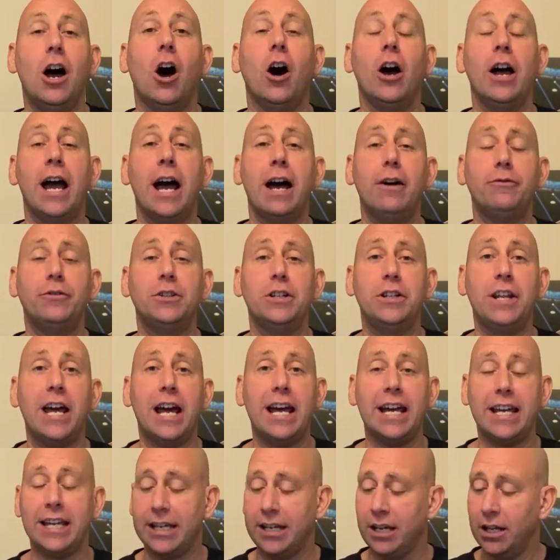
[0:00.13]
I have
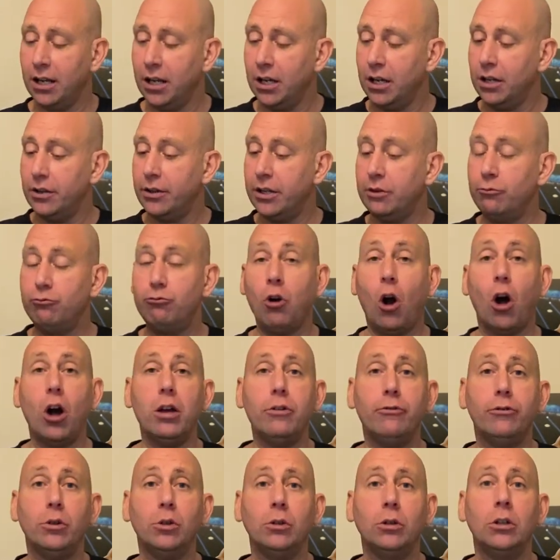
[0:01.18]
today the
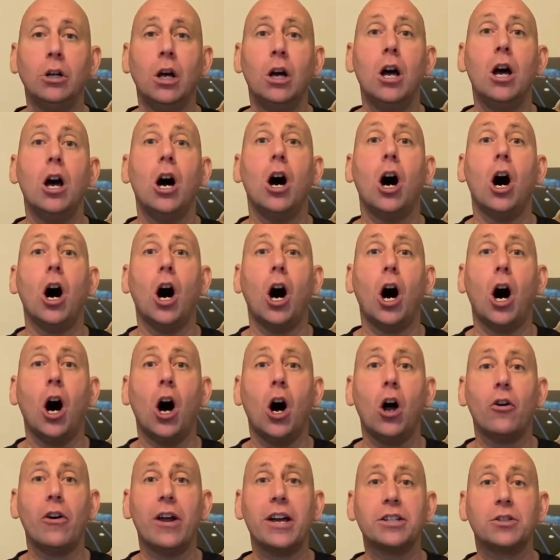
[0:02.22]
rival
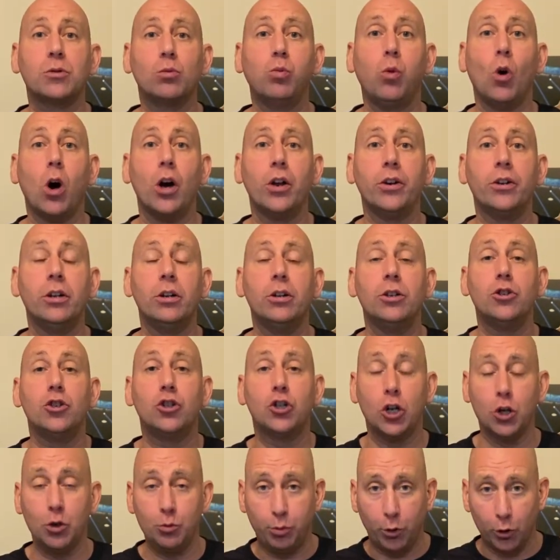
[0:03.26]
RS1
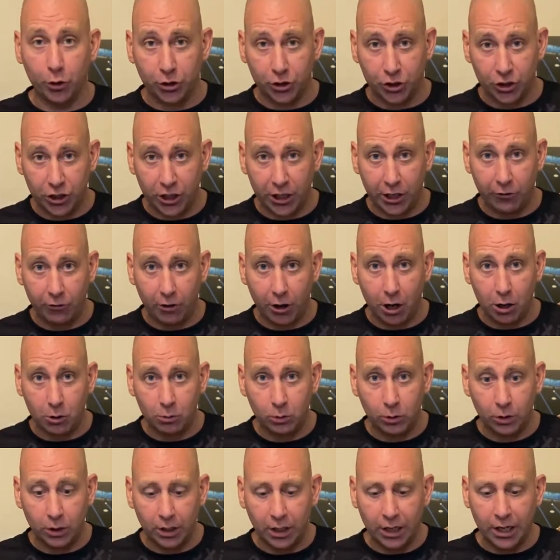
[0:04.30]
2.0,
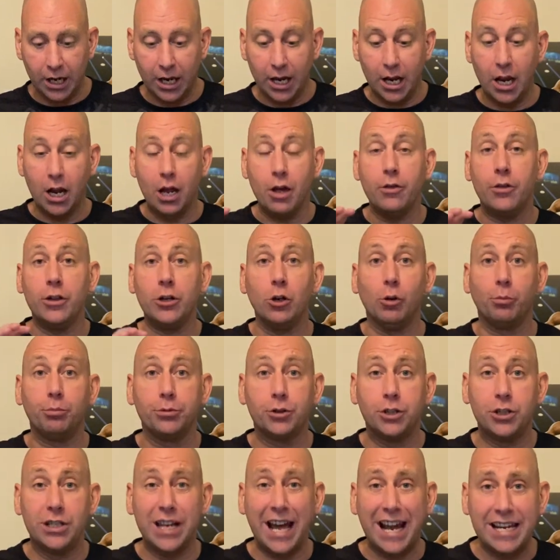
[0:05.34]
the
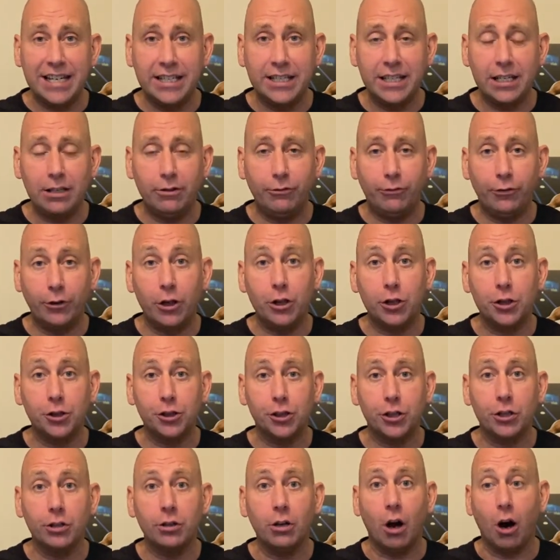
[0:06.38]
updated
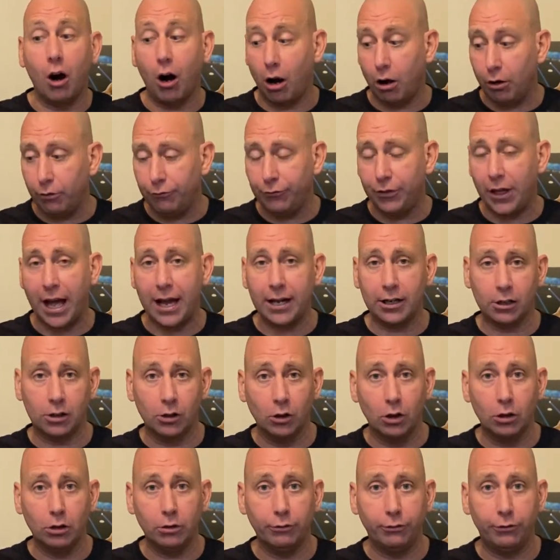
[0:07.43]
version of that
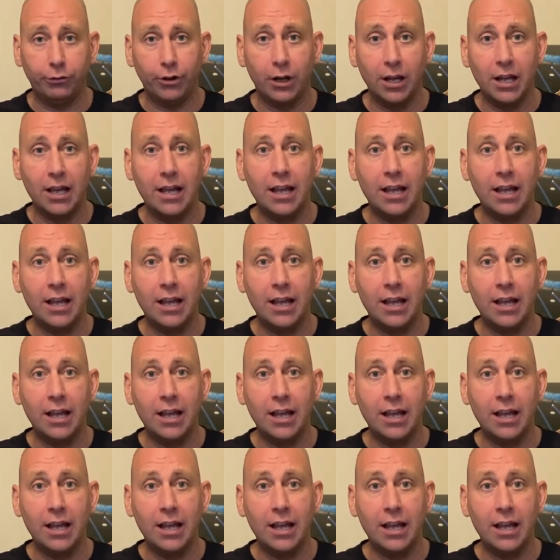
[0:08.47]
glove,